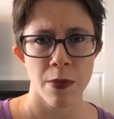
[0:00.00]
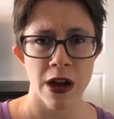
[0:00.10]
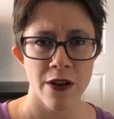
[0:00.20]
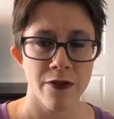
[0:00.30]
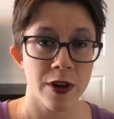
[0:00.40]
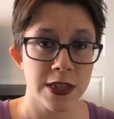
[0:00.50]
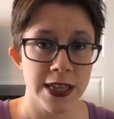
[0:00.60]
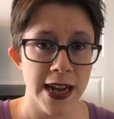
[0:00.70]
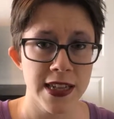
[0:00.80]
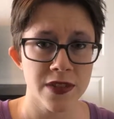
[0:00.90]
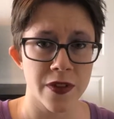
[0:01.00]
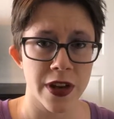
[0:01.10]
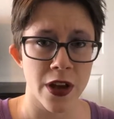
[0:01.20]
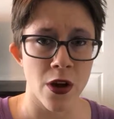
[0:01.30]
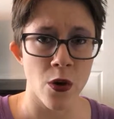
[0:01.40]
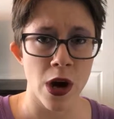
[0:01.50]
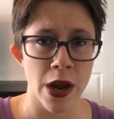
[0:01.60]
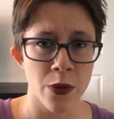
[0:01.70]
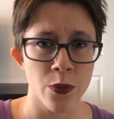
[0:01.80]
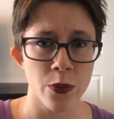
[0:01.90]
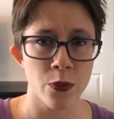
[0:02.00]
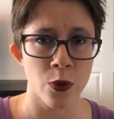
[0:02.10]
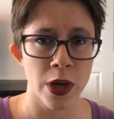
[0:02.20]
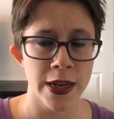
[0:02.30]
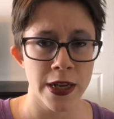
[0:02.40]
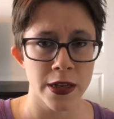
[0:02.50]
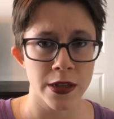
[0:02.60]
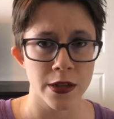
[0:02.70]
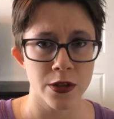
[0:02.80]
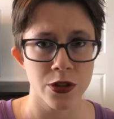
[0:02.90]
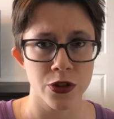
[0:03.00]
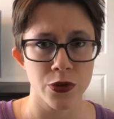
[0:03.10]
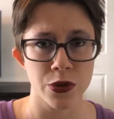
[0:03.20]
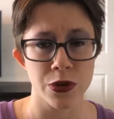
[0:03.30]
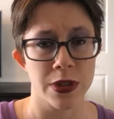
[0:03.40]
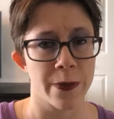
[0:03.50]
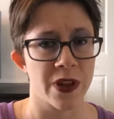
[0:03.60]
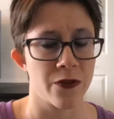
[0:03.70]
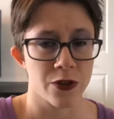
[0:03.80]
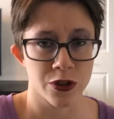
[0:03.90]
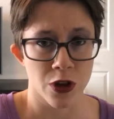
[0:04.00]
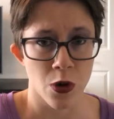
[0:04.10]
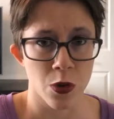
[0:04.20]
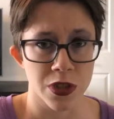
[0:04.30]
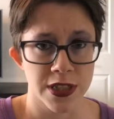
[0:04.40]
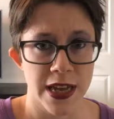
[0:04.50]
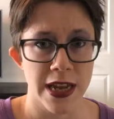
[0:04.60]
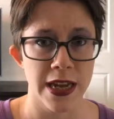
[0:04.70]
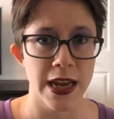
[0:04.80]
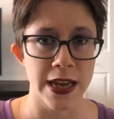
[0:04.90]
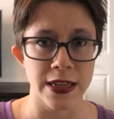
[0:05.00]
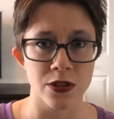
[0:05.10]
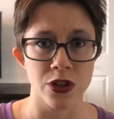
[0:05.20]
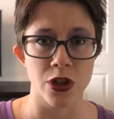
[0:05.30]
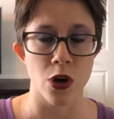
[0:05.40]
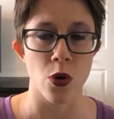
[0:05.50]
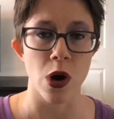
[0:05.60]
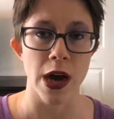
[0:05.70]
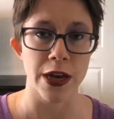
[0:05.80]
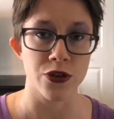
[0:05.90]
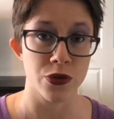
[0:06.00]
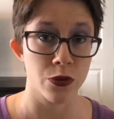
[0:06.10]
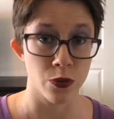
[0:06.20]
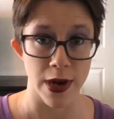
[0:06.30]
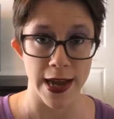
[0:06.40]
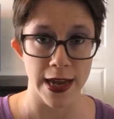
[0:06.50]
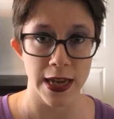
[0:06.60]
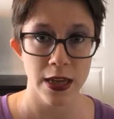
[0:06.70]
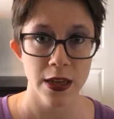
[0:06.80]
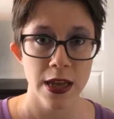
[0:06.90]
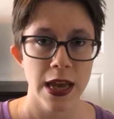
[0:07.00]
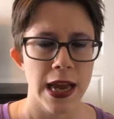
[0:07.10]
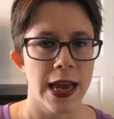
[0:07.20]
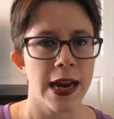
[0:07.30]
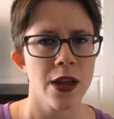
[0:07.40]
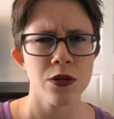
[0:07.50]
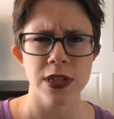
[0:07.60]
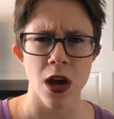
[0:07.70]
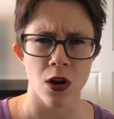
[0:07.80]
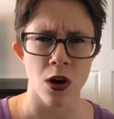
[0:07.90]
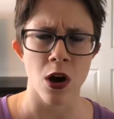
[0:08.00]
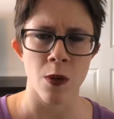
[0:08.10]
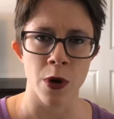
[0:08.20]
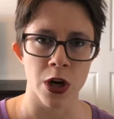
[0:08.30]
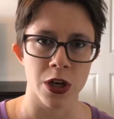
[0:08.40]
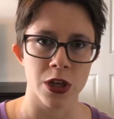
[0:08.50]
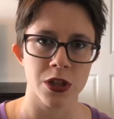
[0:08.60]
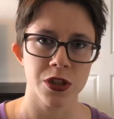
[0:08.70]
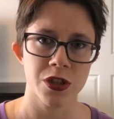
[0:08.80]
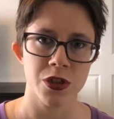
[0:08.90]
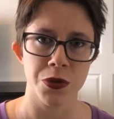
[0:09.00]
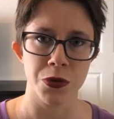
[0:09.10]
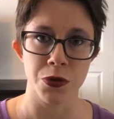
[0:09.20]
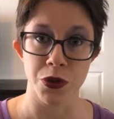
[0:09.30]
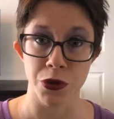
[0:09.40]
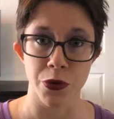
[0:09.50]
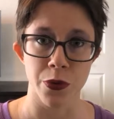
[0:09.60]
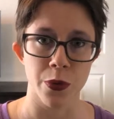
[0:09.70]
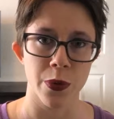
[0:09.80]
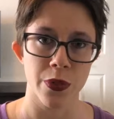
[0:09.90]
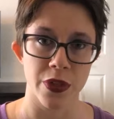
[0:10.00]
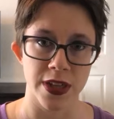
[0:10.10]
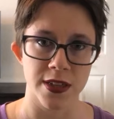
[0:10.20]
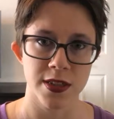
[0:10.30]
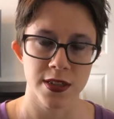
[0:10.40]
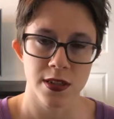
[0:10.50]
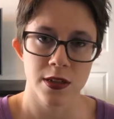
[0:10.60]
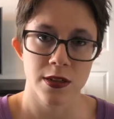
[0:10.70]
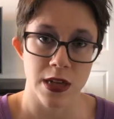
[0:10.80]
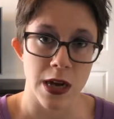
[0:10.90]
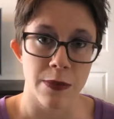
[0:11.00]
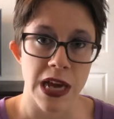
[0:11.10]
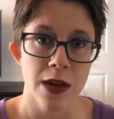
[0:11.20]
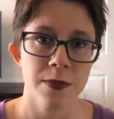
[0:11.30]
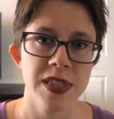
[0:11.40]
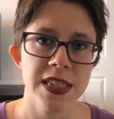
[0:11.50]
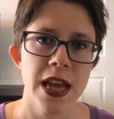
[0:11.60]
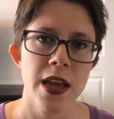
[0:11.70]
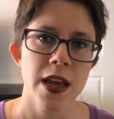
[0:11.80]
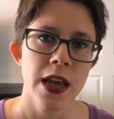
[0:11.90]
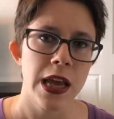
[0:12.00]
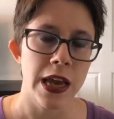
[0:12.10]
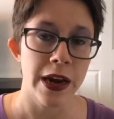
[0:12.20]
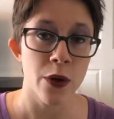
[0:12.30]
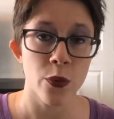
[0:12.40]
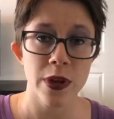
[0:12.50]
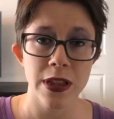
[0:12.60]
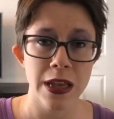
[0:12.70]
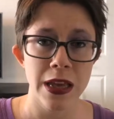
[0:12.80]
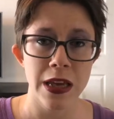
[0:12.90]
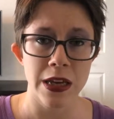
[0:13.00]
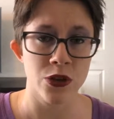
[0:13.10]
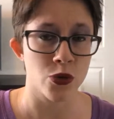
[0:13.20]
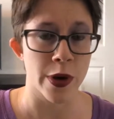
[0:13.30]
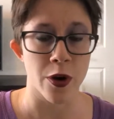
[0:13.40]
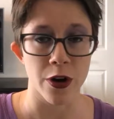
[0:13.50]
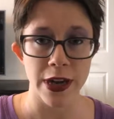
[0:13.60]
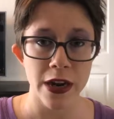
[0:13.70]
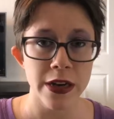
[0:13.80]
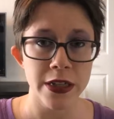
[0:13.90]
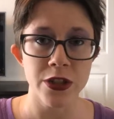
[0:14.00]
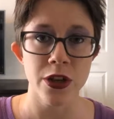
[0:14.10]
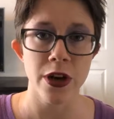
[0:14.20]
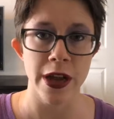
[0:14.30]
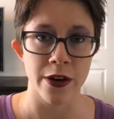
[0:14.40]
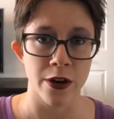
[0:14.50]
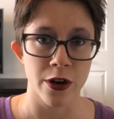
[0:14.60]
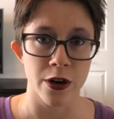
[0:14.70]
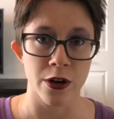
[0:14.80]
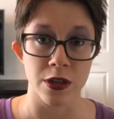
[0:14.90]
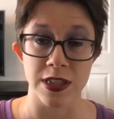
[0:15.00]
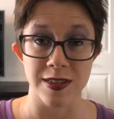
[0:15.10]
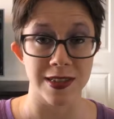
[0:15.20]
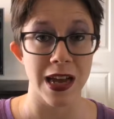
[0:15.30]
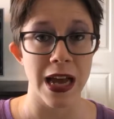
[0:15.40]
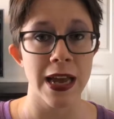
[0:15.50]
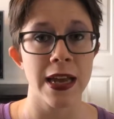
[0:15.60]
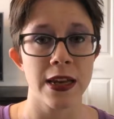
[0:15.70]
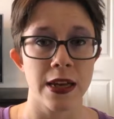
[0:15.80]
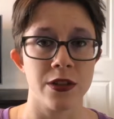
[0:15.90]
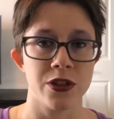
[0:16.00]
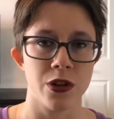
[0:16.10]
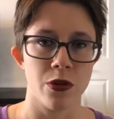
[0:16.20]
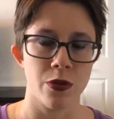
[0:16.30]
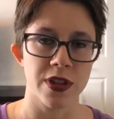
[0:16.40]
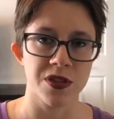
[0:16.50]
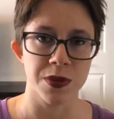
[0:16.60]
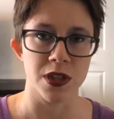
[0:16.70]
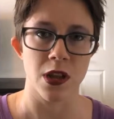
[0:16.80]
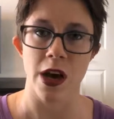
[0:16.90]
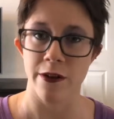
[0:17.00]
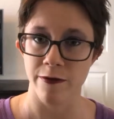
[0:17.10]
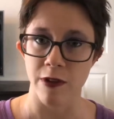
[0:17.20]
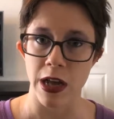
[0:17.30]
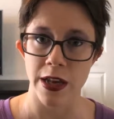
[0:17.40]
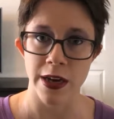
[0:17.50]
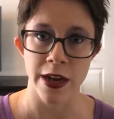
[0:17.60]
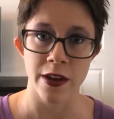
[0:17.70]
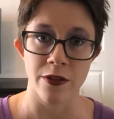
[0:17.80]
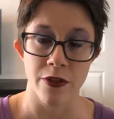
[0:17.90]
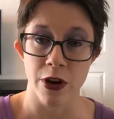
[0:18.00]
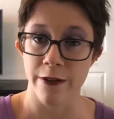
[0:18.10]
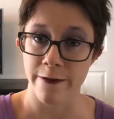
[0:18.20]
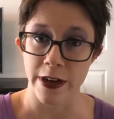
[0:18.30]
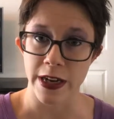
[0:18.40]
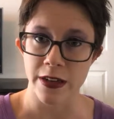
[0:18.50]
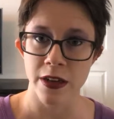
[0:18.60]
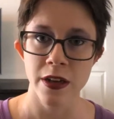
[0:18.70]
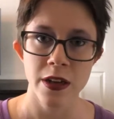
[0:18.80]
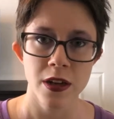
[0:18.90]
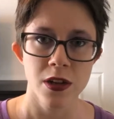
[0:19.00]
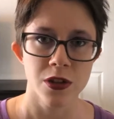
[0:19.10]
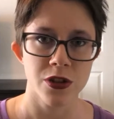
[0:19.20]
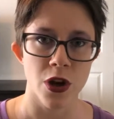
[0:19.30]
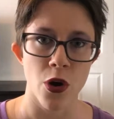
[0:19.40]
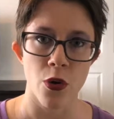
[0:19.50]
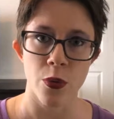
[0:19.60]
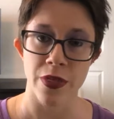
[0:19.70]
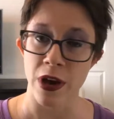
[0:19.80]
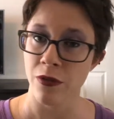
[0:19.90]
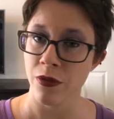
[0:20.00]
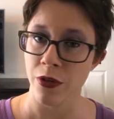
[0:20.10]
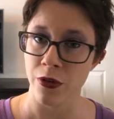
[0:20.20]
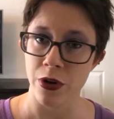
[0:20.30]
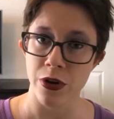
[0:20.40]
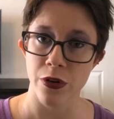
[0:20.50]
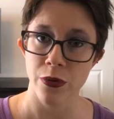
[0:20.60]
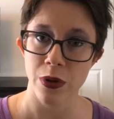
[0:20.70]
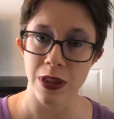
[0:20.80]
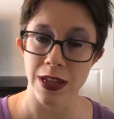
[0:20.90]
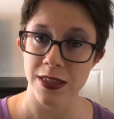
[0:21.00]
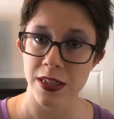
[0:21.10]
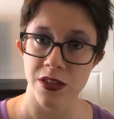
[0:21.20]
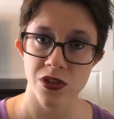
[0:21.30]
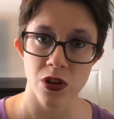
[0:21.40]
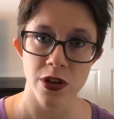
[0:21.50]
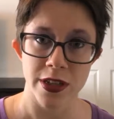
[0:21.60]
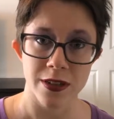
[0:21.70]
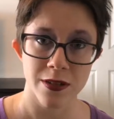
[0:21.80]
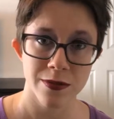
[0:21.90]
But for today's video, I wanted to do something for Star Wars Day, and so I drew Rey, and I used alcohol markers to do this time lapse. And I really enjoy her character and her design, and so this was a lot of fun and very fitting. So without further ado, let's get started.